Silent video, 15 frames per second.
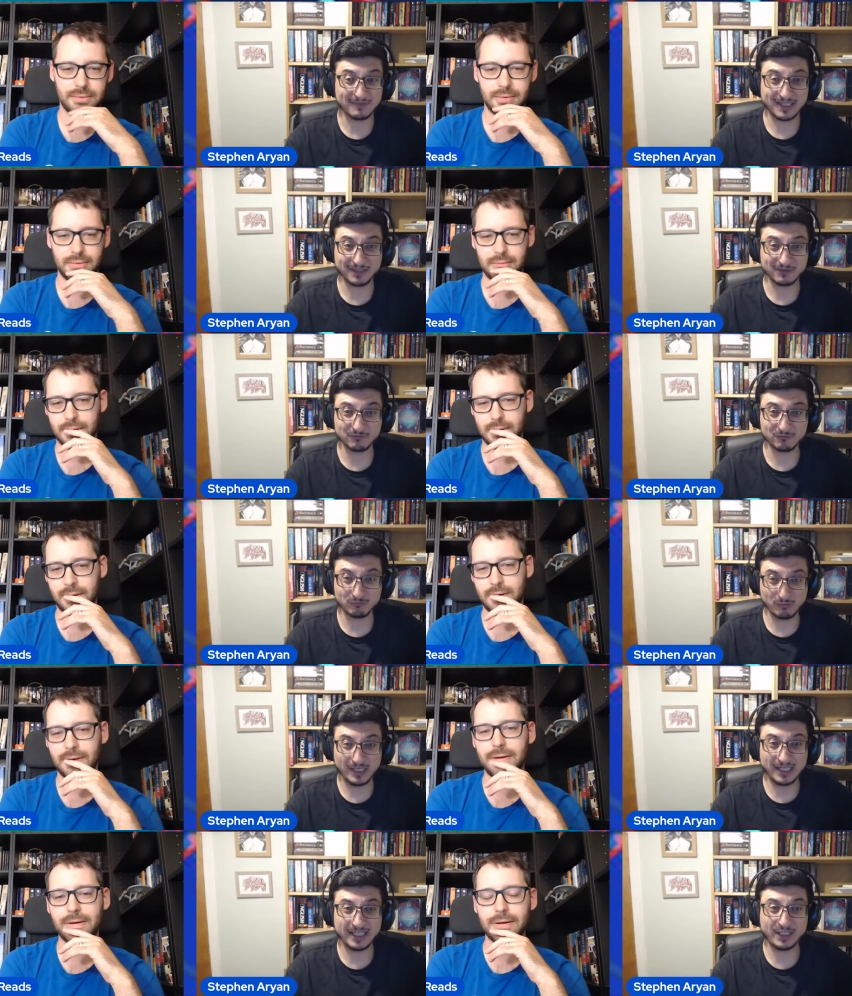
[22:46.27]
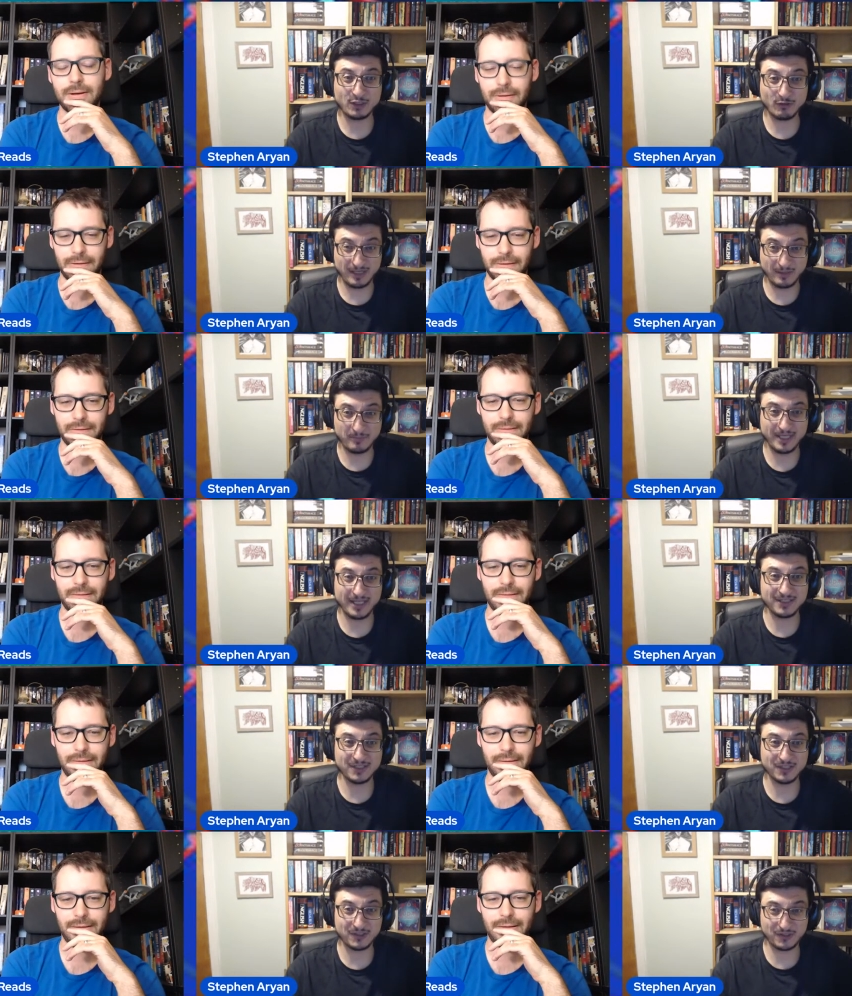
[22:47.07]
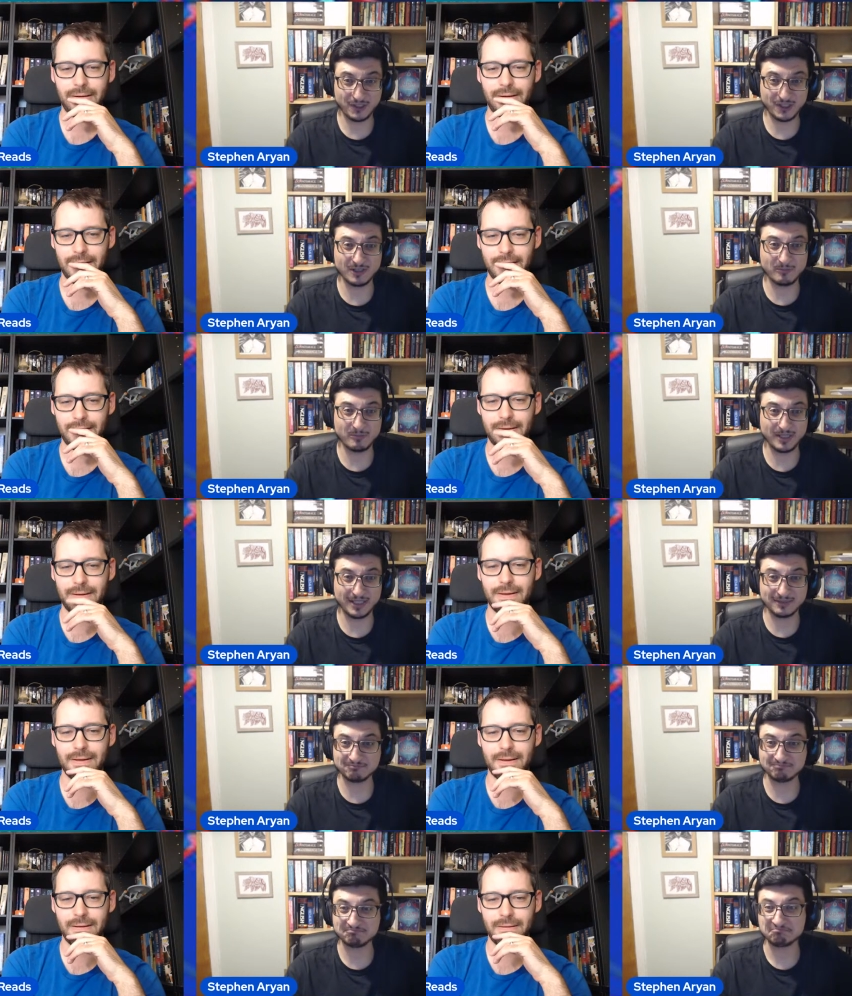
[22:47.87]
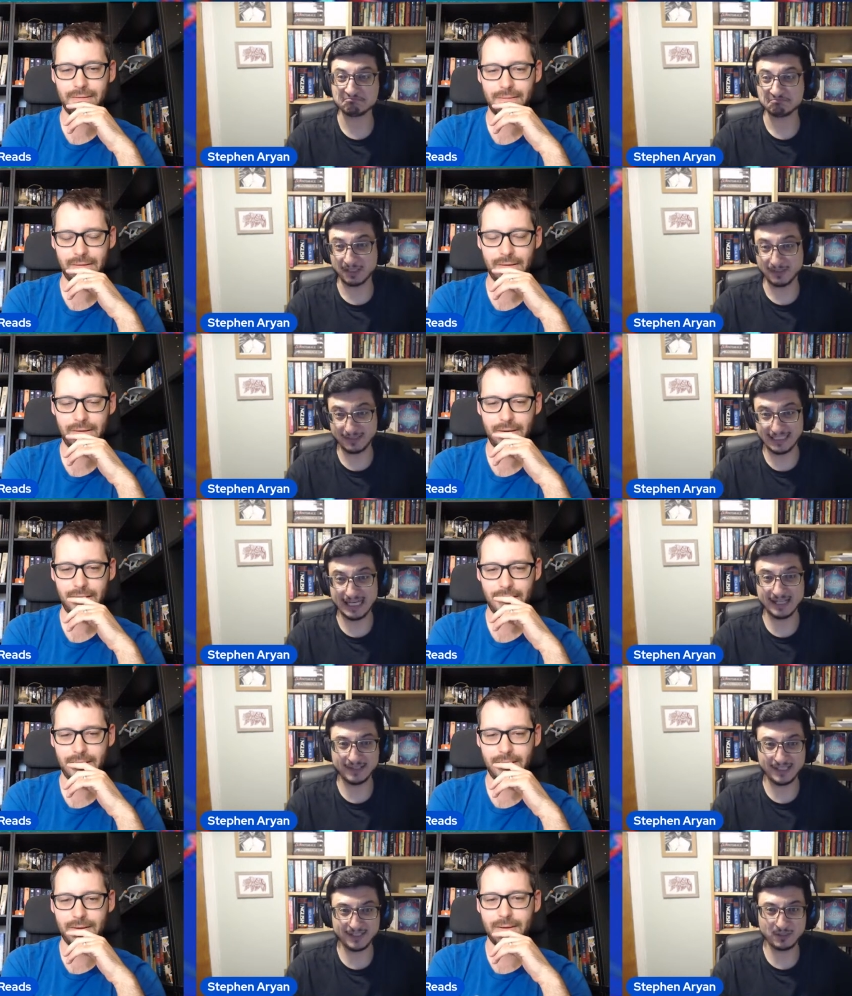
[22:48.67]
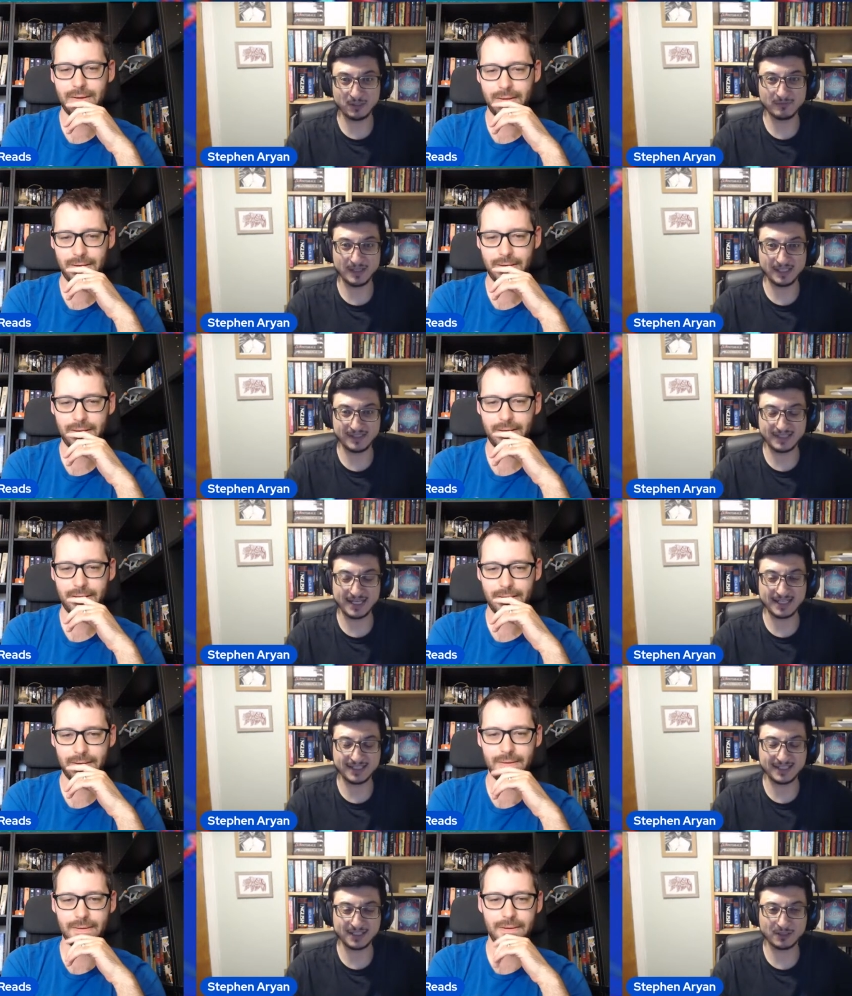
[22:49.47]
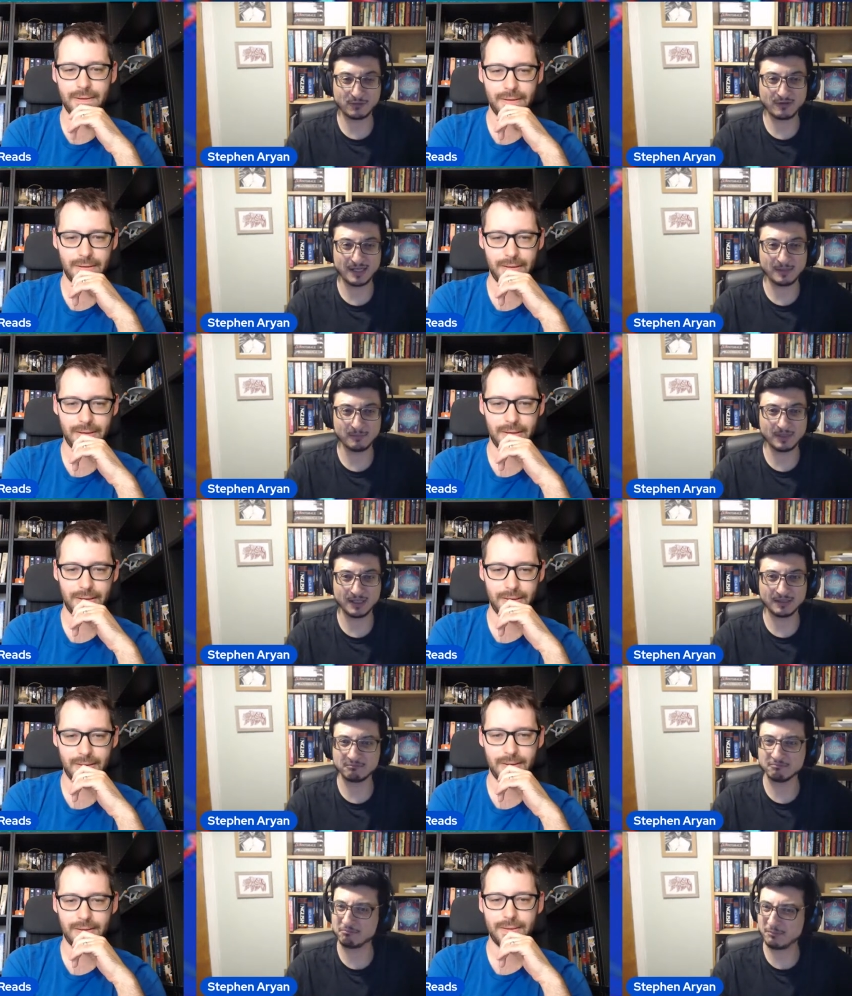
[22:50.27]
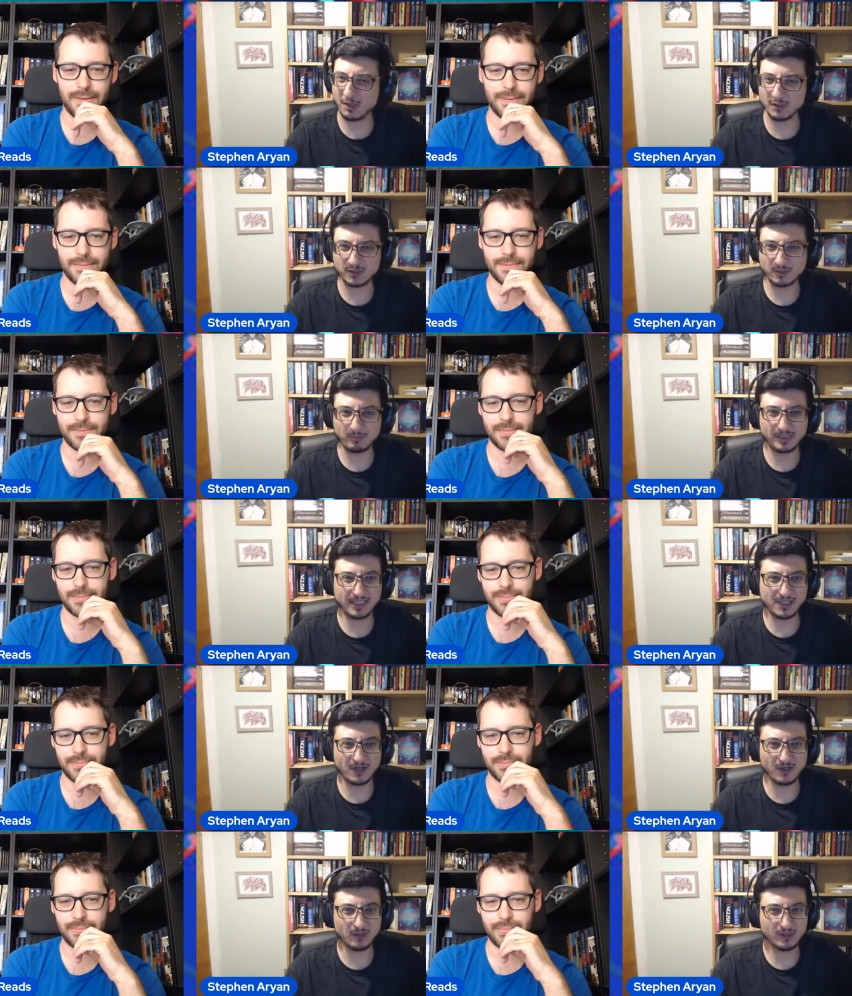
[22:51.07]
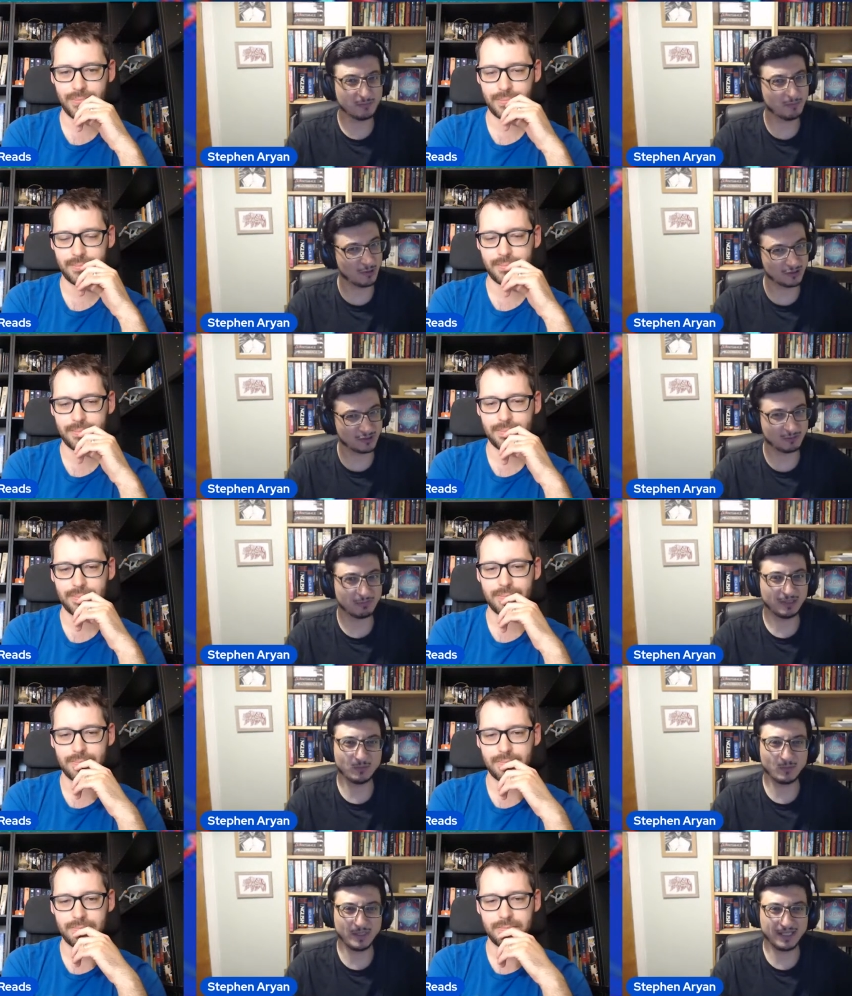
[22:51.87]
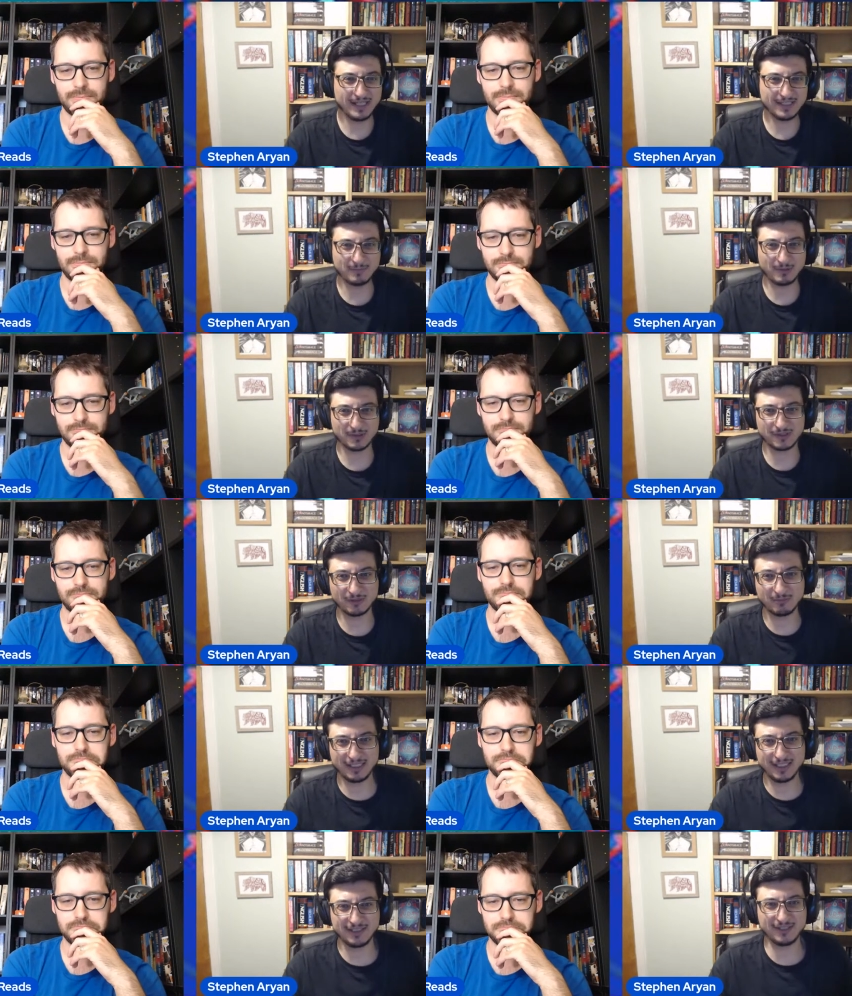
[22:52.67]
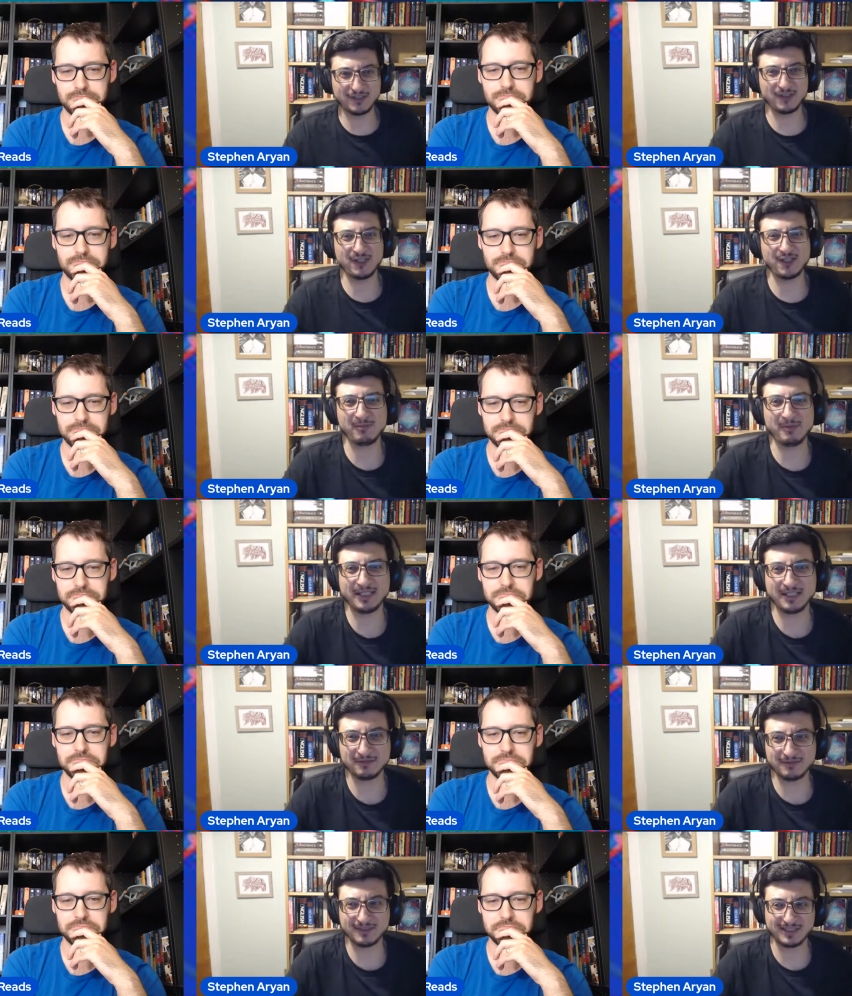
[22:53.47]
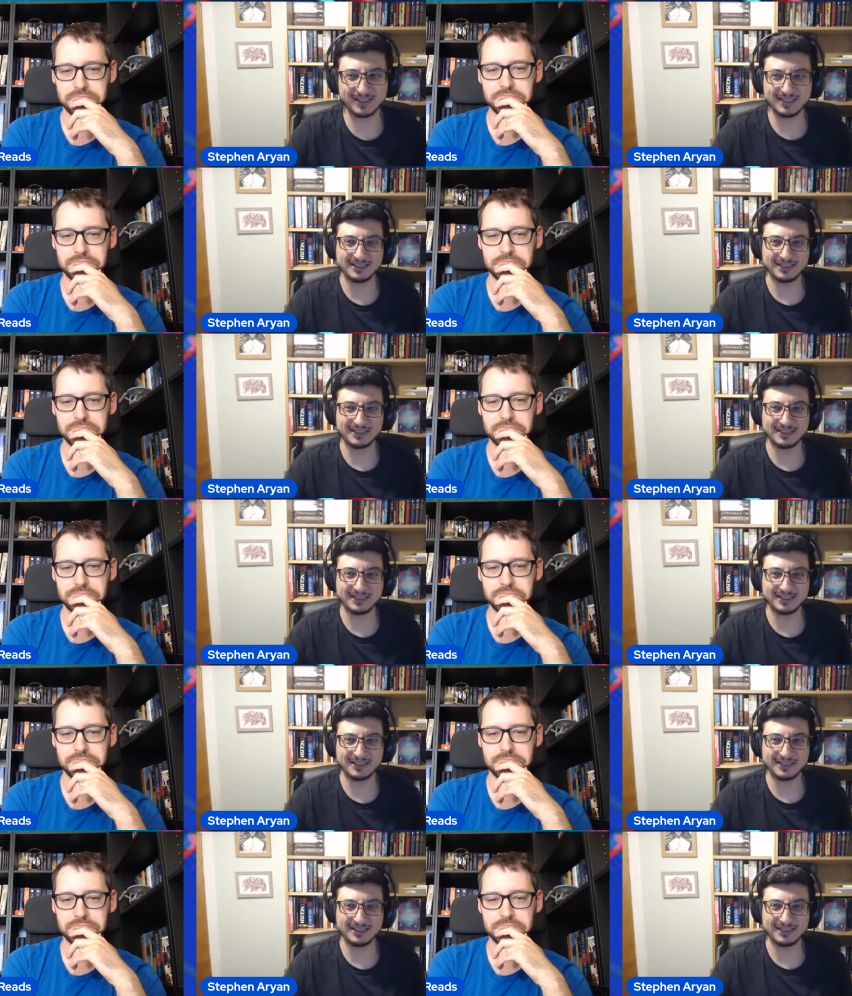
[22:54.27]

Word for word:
Speaker 1: like really okay. creepy, disturbing. There again, these two investigating a crime, but possibly occult, possibly weird, possibly disturbing. And